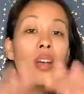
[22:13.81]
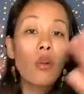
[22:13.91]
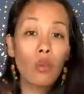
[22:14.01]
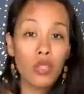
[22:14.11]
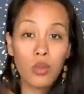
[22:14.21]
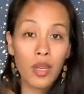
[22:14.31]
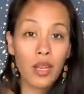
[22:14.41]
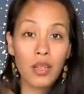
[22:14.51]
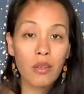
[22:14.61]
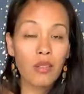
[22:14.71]
we're doing
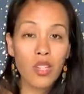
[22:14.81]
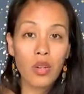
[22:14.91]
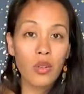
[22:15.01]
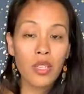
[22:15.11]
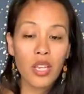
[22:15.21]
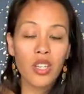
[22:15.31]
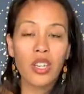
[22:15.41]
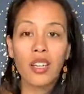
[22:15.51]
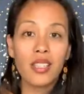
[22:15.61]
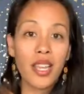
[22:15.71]
a general session
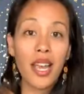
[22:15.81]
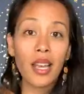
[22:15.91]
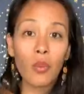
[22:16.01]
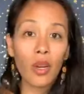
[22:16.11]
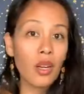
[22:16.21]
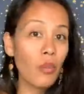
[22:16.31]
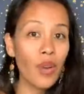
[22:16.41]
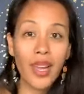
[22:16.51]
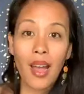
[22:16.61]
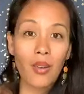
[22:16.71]
and I say, hey, we're going to
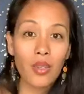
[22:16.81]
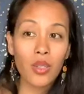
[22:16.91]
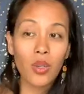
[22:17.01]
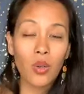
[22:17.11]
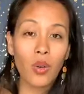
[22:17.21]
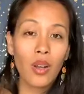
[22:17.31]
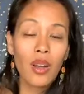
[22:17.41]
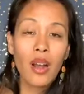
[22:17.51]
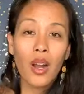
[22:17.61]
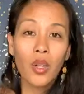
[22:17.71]
break out into
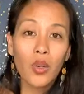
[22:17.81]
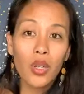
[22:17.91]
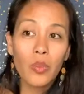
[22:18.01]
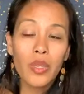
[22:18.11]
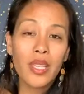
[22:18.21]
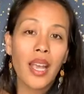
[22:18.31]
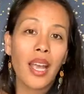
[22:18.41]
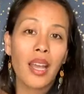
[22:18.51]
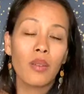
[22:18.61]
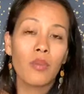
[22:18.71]
our groups
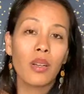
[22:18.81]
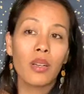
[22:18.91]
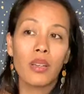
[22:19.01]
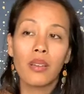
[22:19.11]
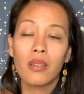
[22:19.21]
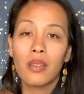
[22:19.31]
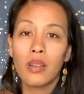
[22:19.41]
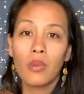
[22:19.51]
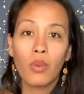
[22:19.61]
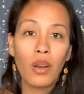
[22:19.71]
and we're going
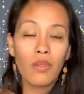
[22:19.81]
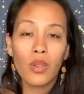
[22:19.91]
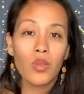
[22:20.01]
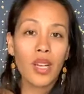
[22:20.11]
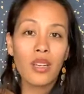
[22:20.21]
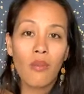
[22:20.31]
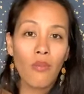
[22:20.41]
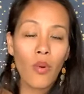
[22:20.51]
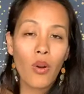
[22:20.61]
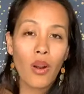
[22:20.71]
to, whatever you signed up
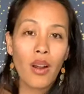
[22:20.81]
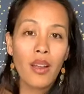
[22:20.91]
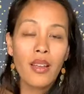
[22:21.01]
for,